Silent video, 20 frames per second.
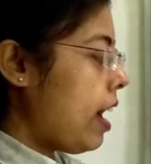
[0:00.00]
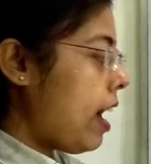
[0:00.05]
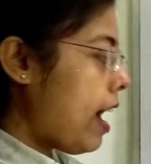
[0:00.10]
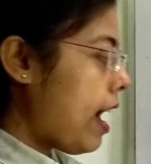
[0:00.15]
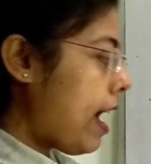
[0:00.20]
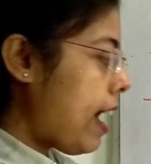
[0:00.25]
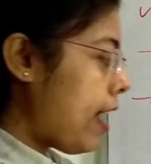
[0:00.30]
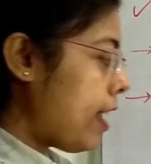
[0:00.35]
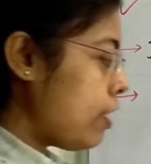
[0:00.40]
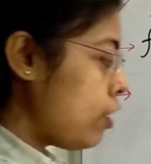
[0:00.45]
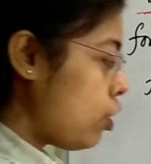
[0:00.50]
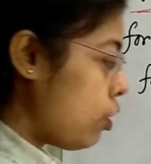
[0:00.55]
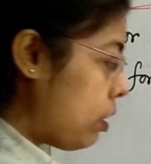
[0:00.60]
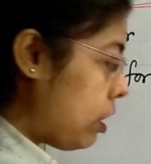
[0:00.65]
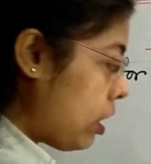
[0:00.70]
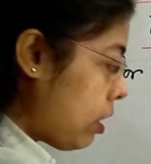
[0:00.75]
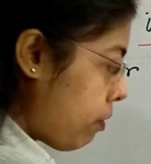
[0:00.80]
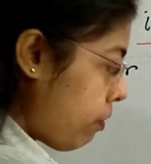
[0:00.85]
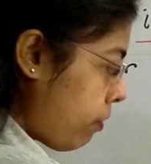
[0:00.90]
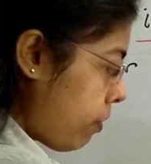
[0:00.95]

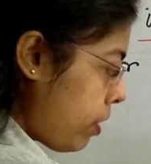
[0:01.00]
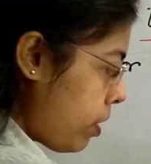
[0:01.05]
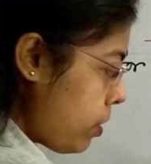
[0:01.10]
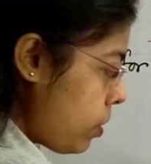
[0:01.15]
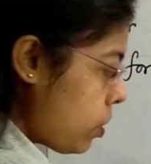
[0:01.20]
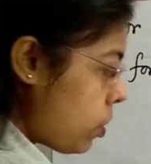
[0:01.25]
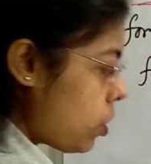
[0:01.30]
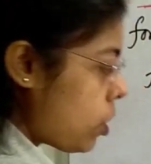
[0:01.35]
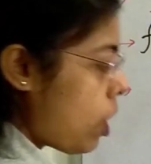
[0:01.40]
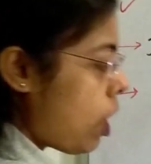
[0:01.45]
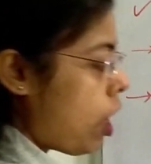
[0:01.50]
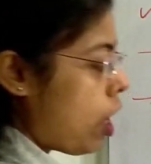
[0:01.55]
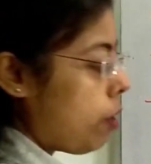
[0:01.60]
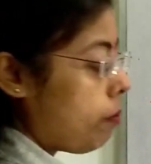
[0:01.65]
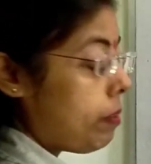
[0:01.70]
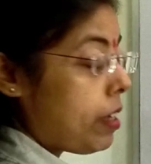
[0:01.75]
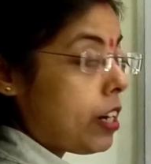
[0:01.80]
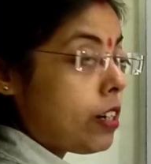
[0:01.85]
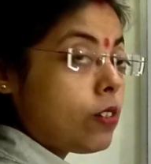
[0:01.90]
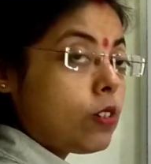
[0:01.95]
and the first
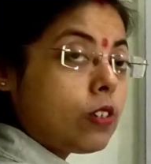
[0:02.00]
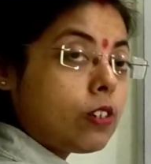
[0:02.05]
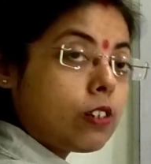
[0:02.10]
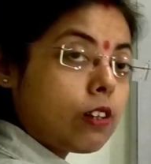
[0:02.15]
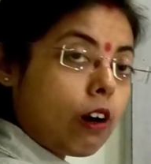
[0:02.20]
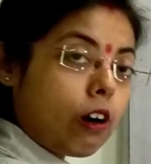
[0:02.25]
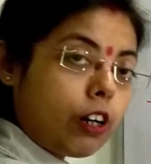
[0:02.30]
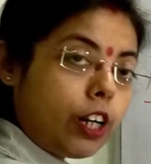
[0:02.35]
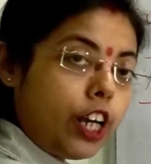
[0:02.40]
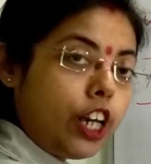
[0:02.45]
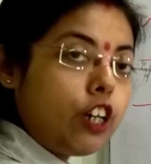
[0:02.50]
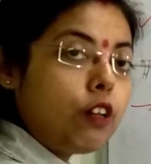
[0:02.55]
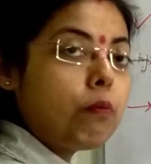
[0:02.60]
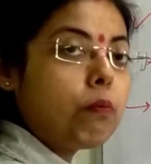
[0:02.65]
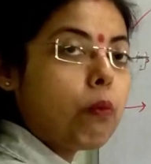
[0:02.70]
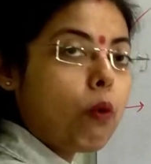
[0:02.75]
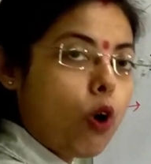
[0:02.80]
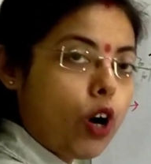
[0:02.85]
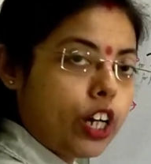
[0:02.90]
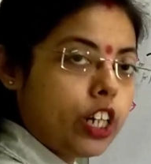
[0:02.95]
term, that is
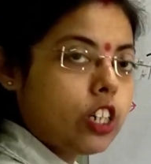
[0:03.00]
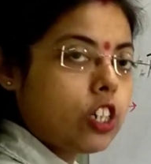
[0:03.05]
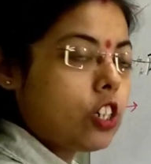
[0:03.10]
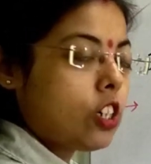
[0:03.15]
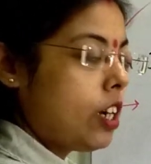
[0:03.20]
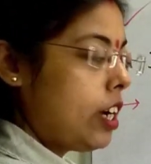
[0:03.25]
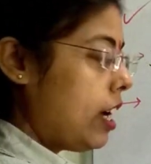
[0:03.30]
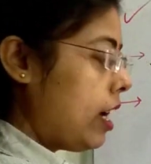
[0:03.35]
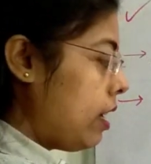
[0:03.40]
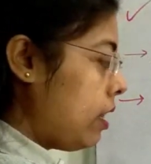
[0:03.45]
starting point,